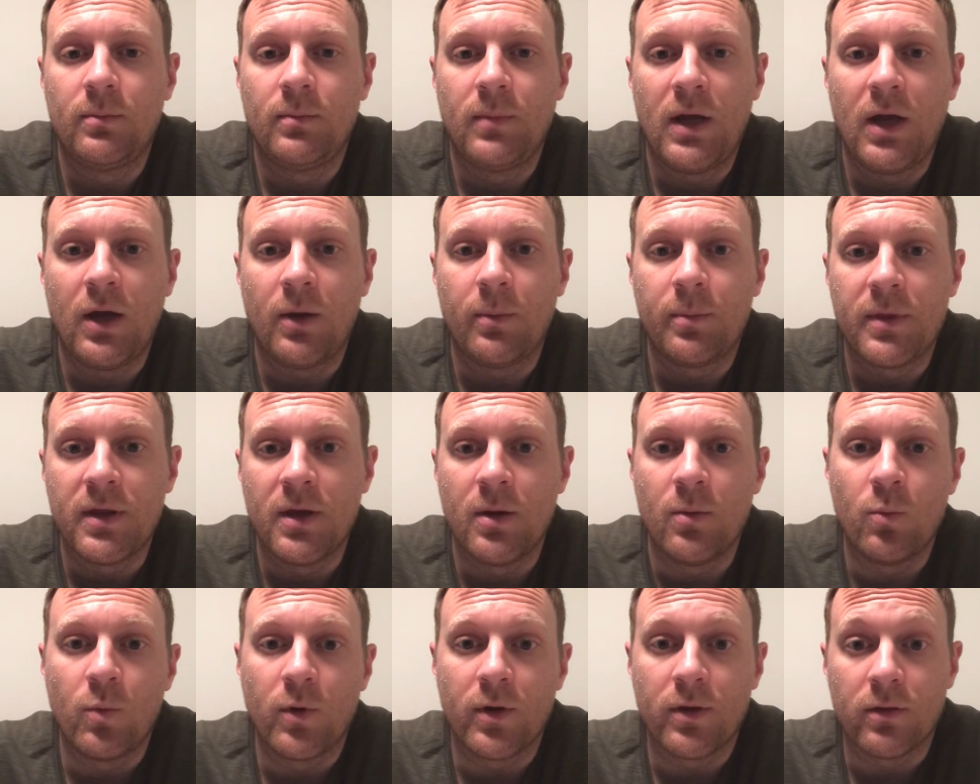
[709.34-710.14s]
help
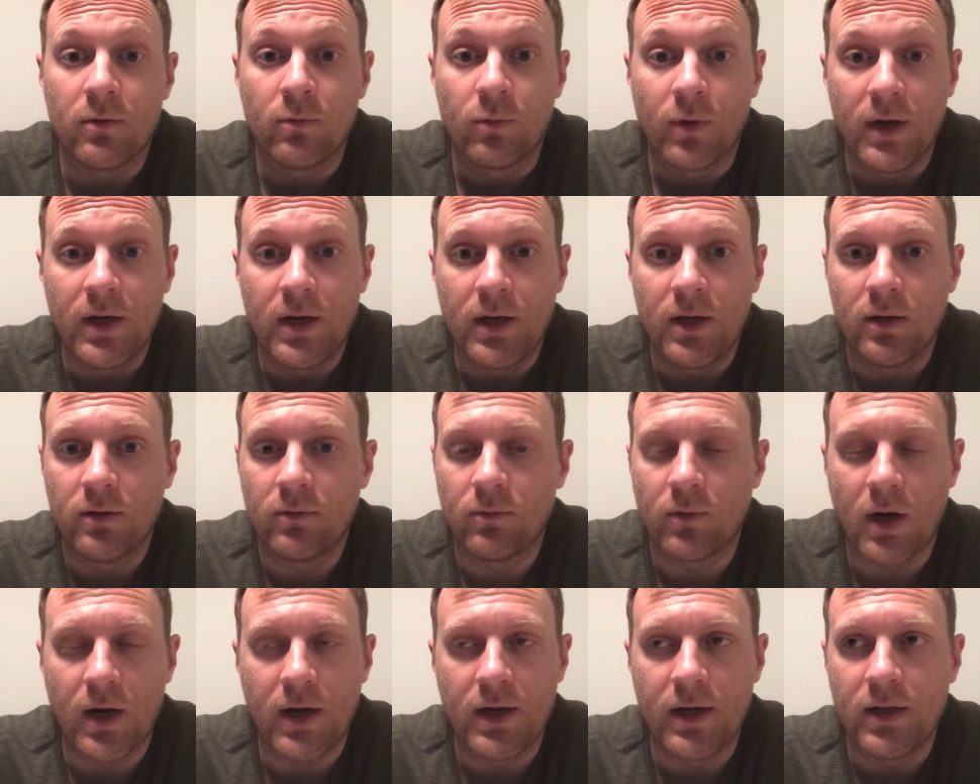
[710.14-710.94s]
them with reading,
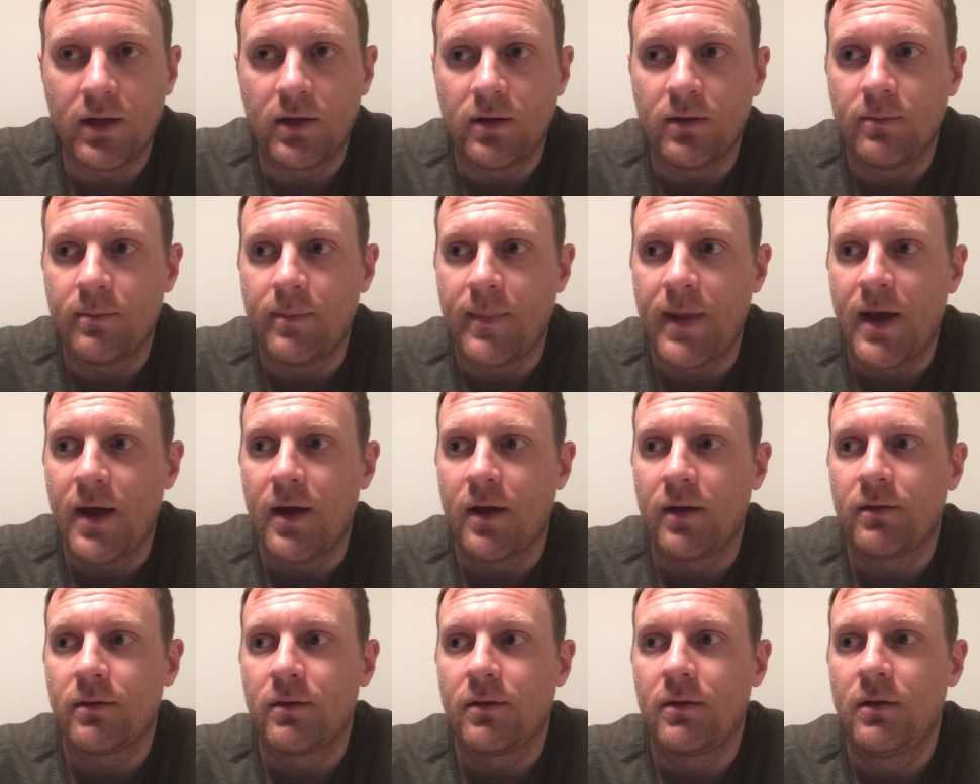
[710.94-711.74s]
writing,
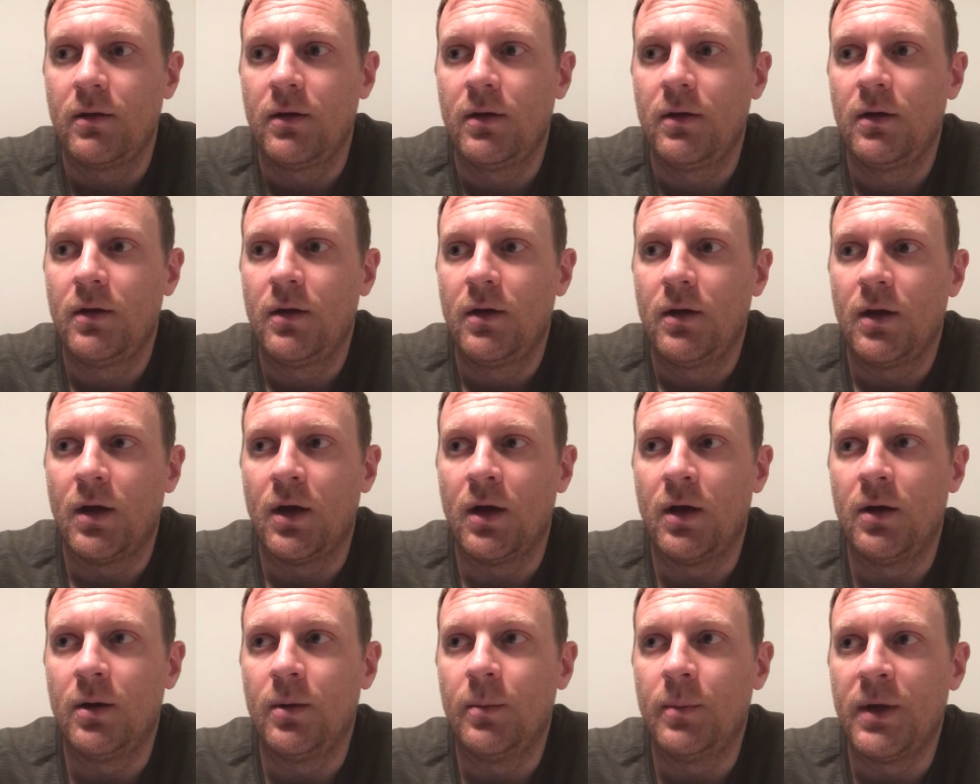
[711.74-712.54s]
math,
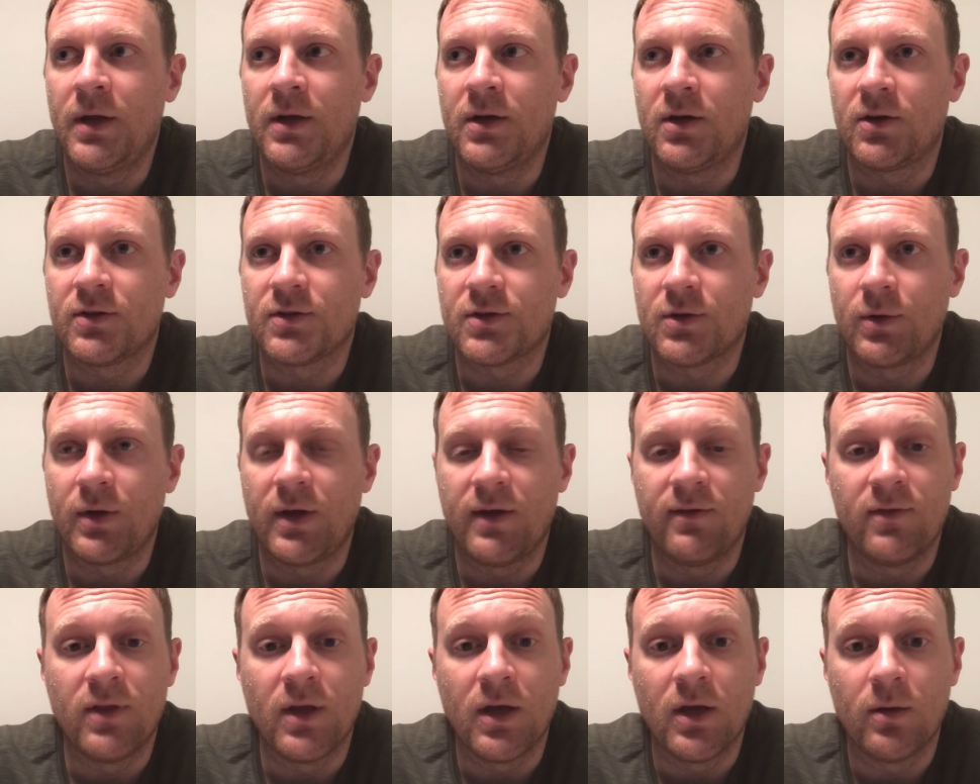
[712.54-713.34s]
and also
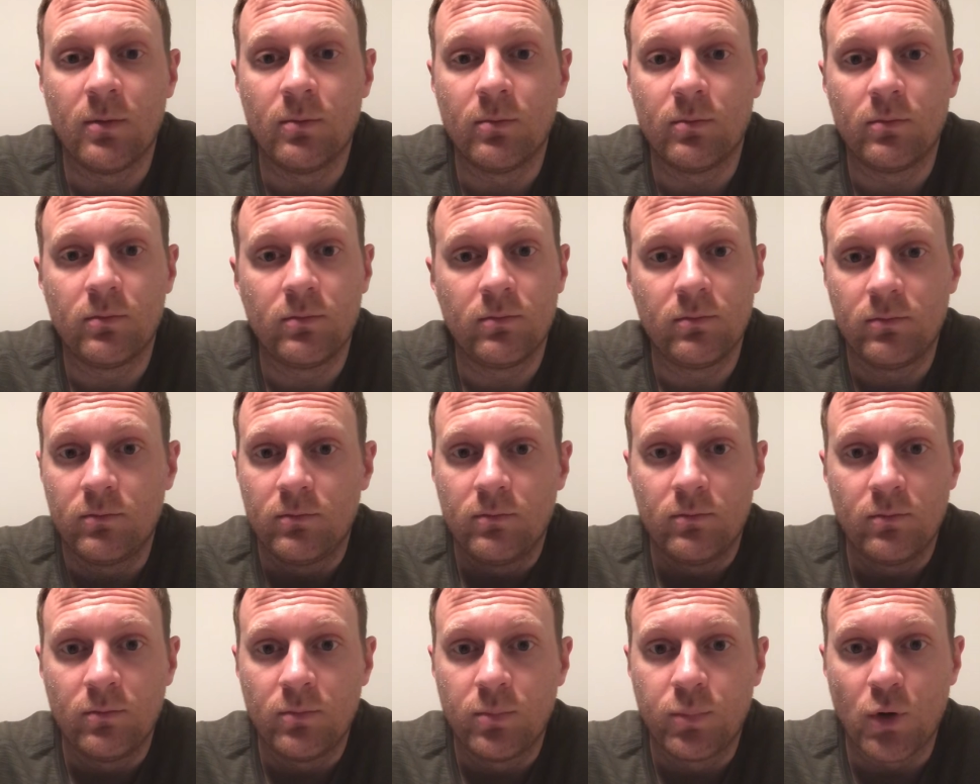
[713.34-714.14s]
give them
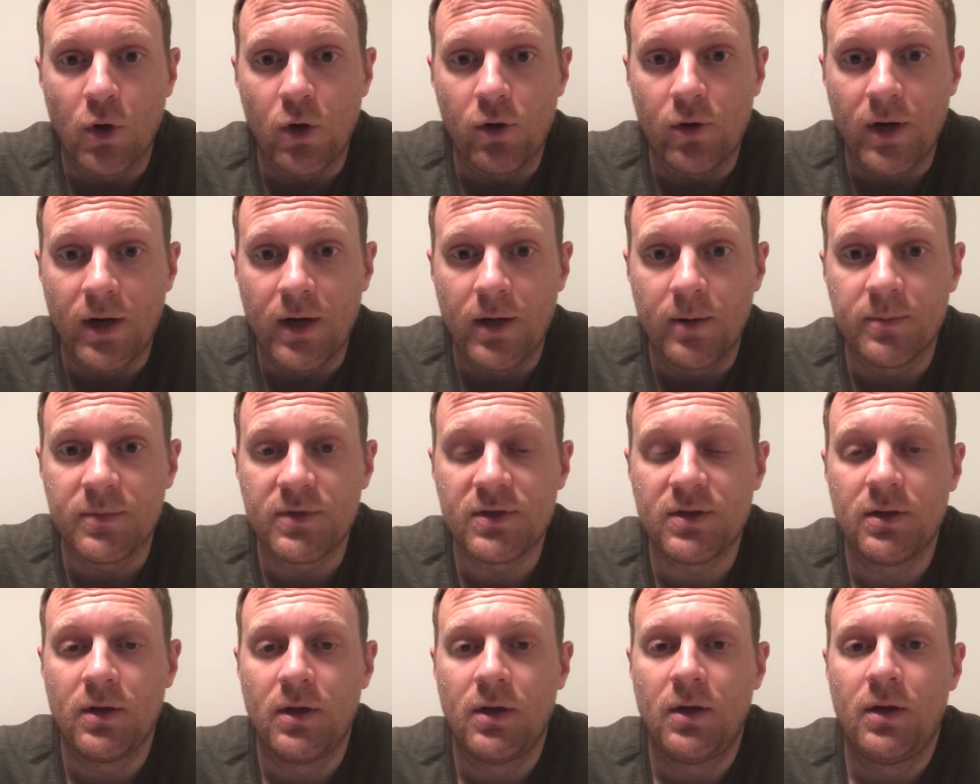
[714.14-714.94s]

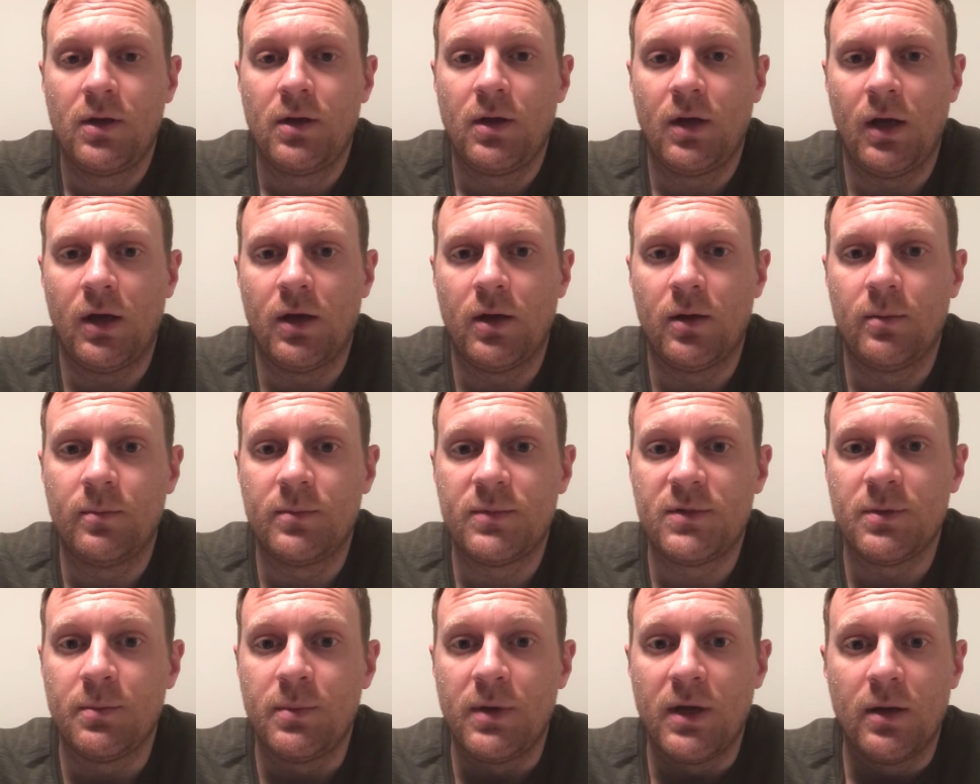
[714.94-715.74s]
programs
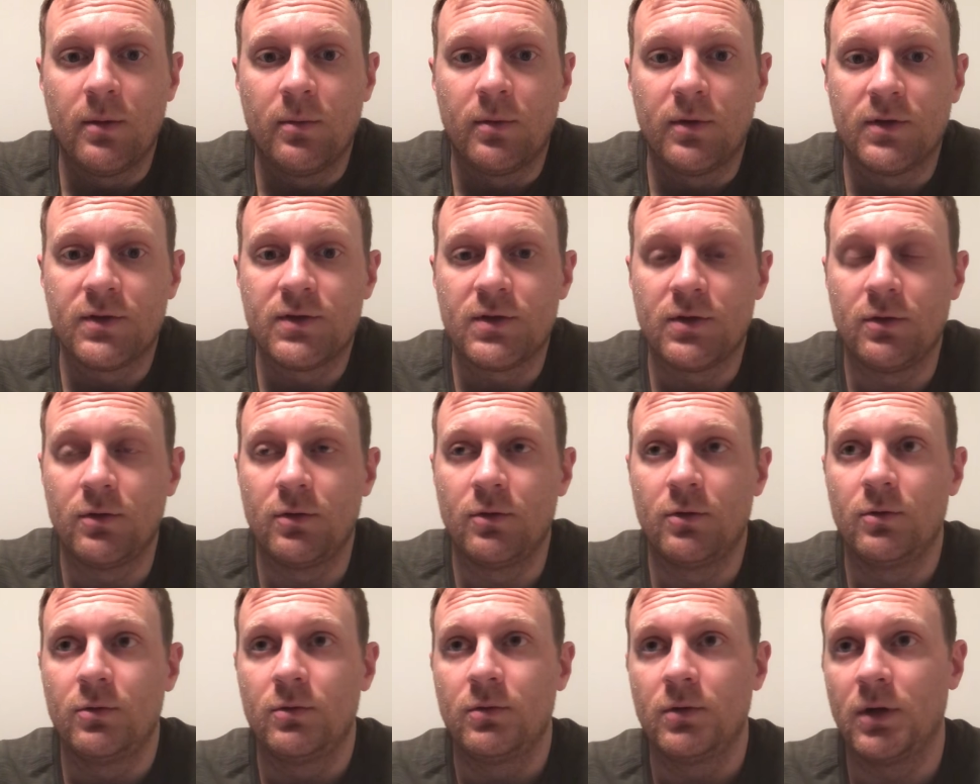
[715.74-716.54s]
to be able
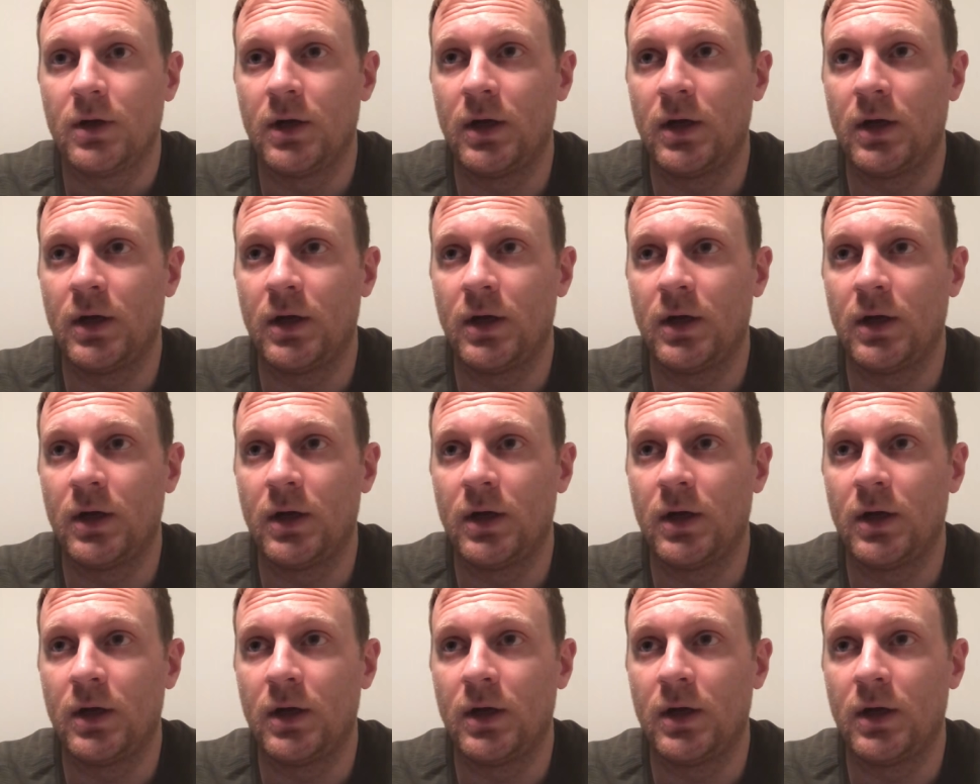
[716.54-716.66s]
to